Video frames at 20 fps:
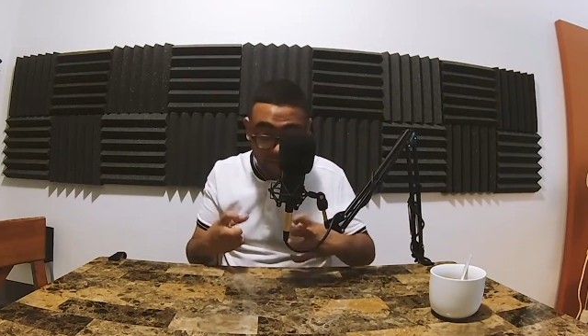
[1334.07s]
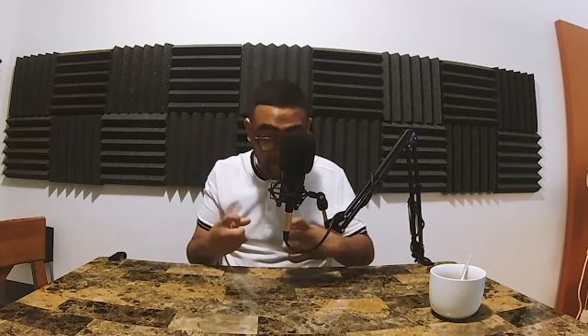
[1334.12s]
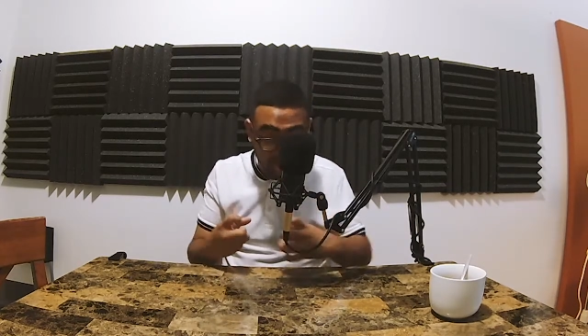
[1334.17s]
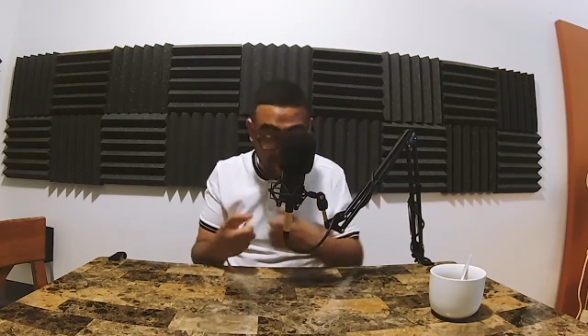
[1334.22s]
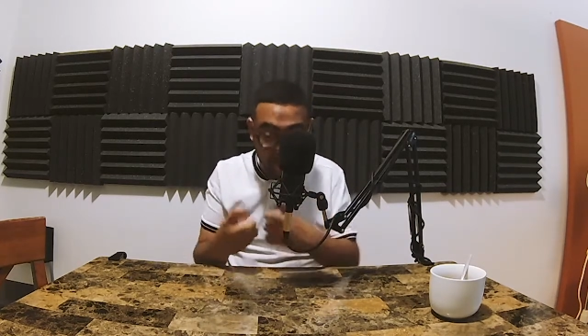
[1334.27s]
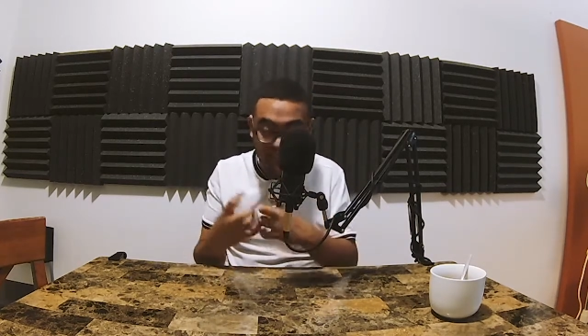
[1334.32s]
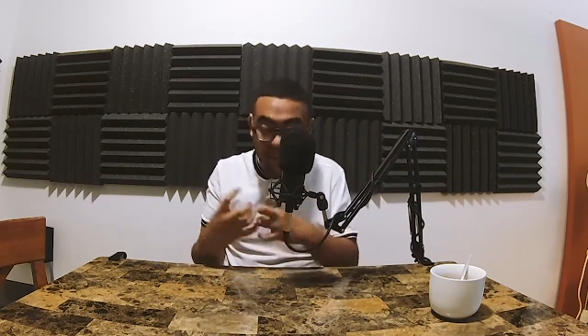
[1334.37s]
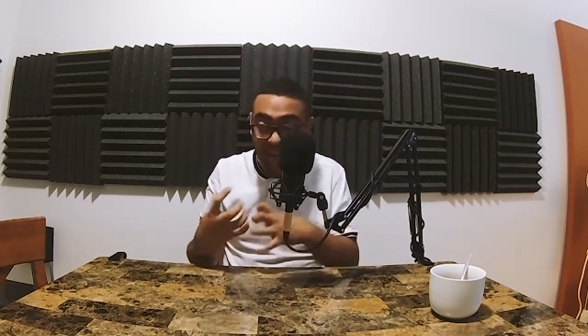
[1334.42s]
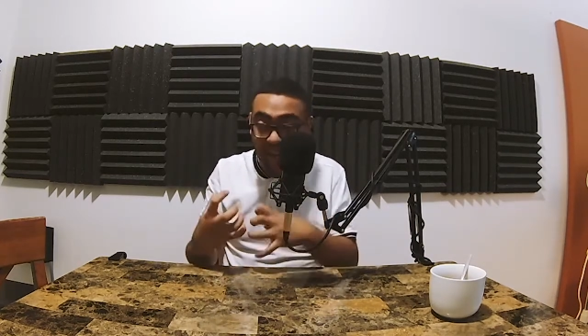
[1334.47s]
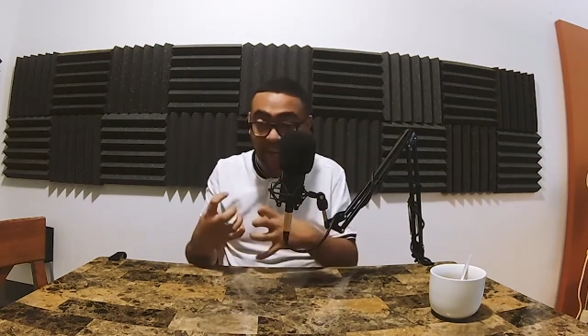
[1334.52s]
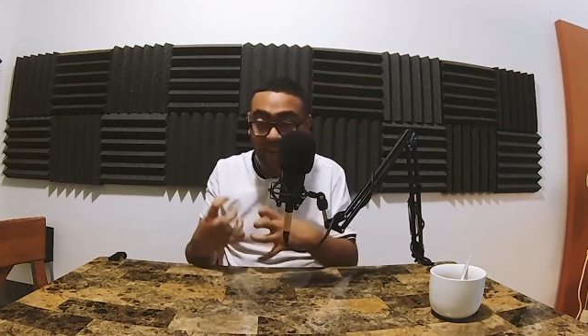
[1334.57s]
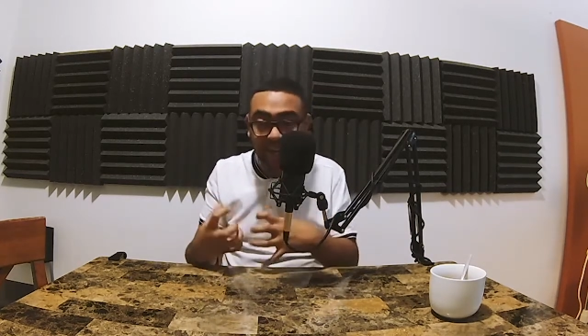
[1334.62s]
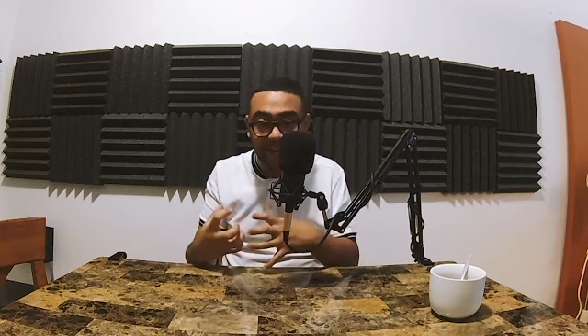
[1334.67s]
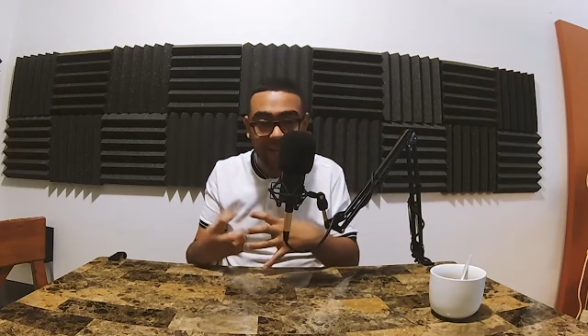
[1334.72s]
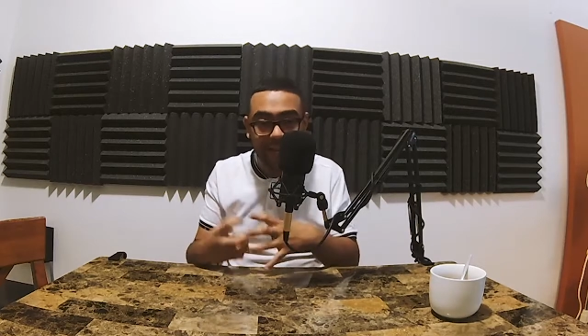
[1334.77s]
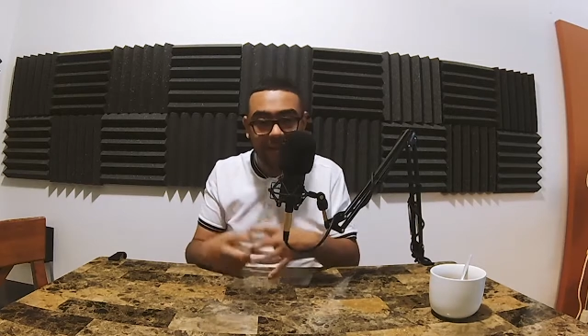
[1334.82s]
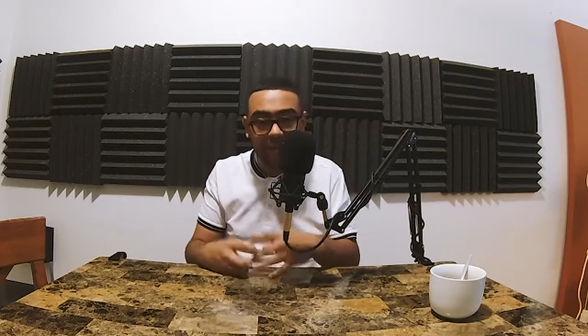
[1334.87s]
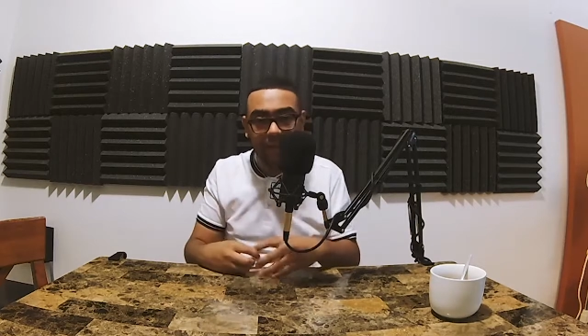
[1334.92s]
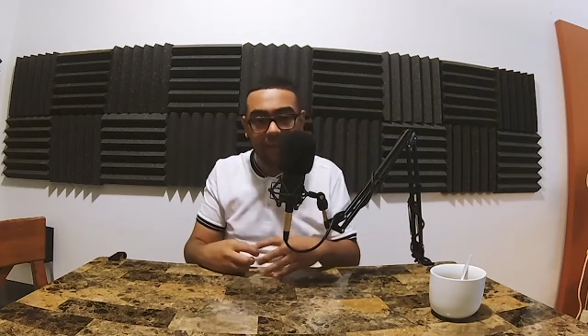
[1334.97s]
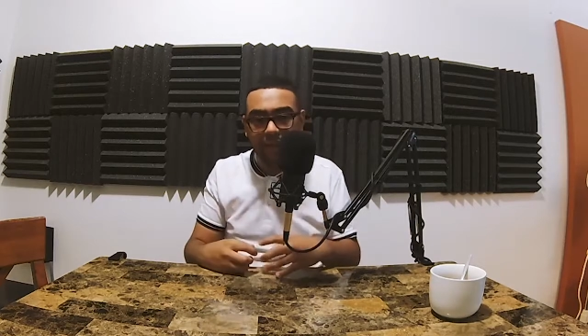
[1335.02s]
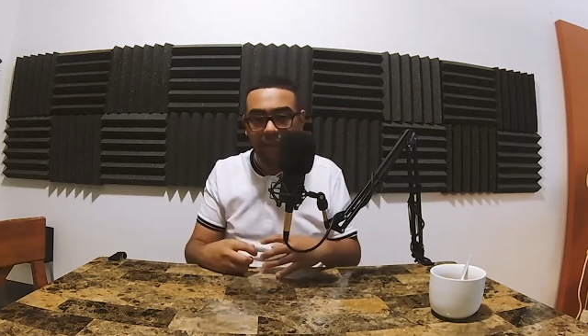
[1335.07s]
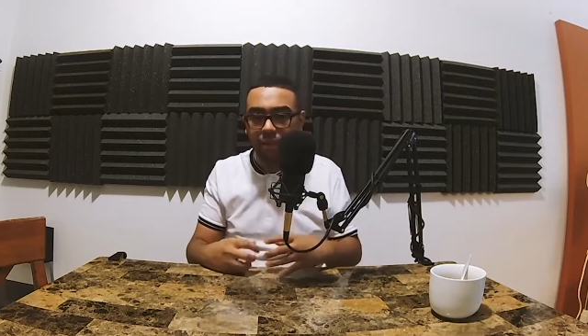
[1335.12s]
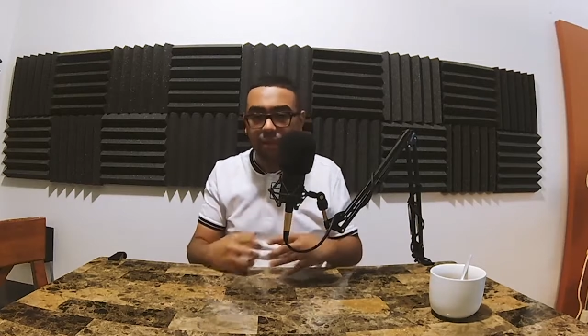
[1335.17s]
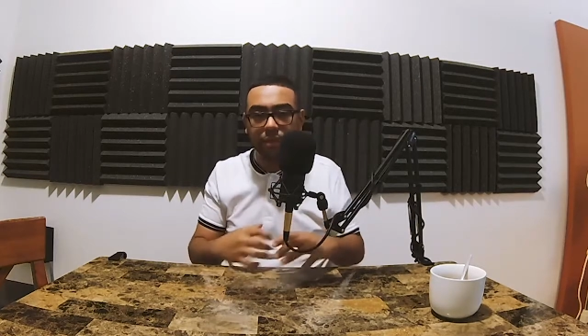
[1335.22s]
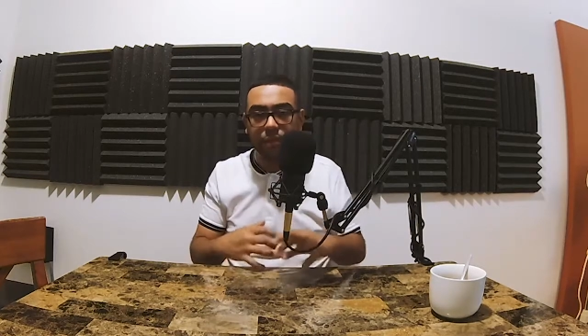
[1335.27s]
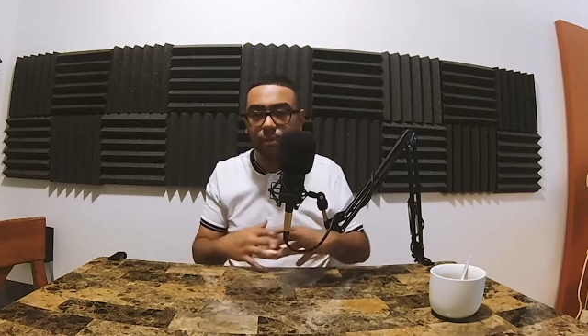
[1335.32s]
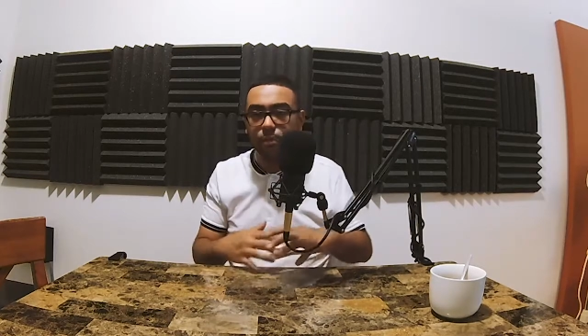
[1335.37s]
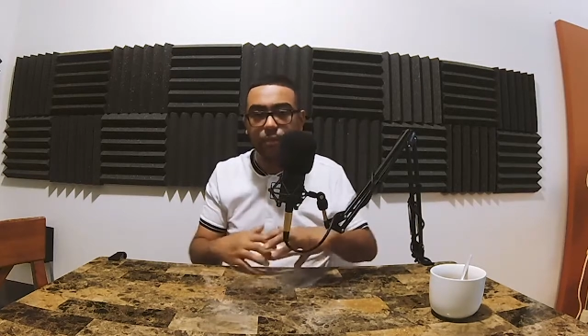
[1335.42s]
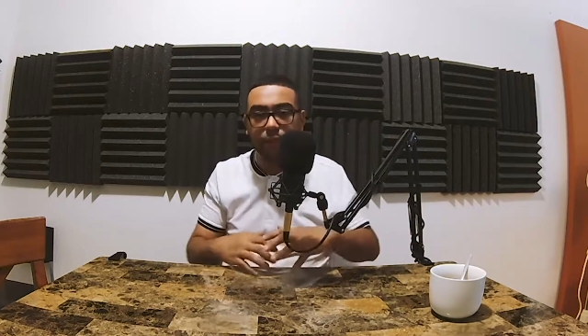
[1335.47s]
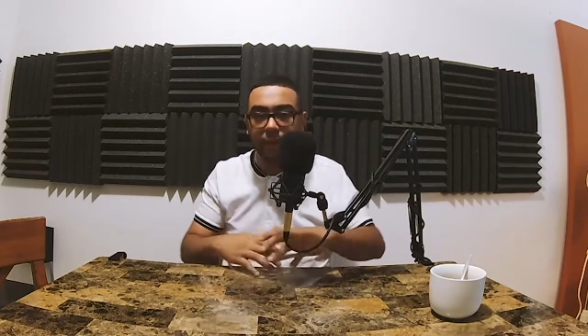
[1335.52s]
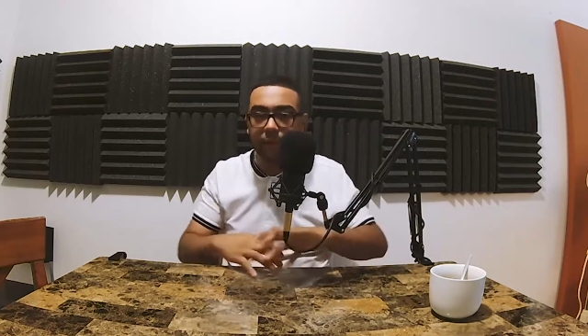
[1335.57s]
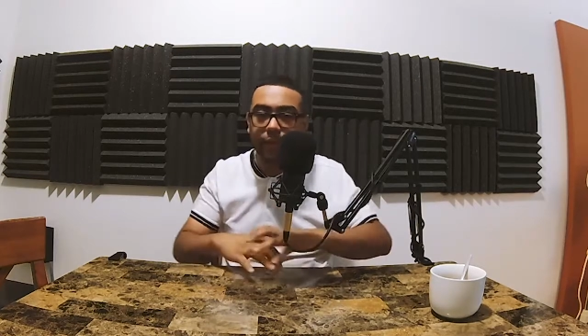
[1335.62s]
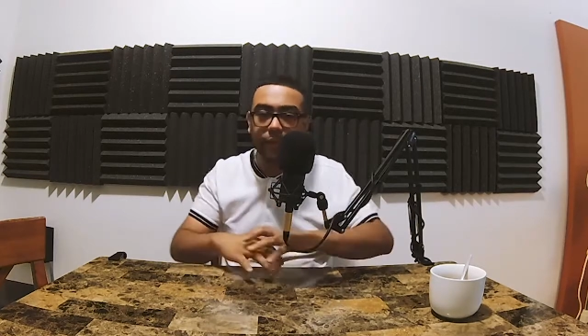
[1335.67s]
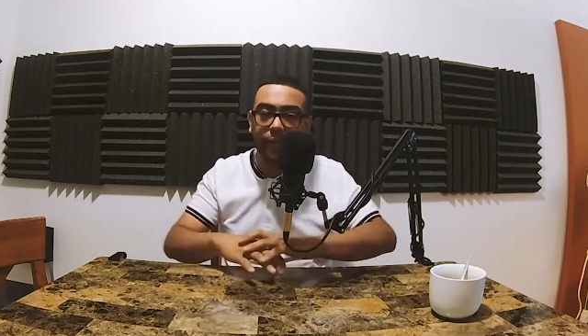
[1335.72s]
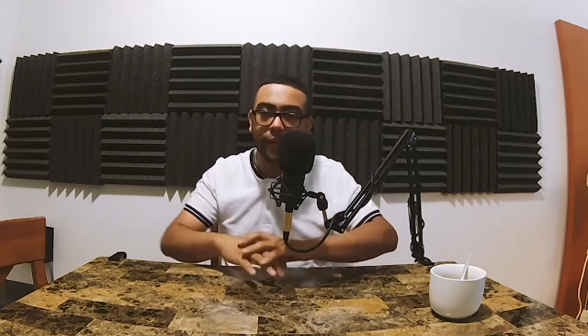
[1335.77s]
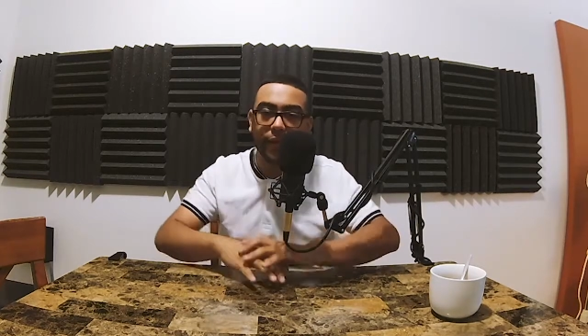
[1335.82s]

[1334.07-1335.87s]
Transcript: in that need is the best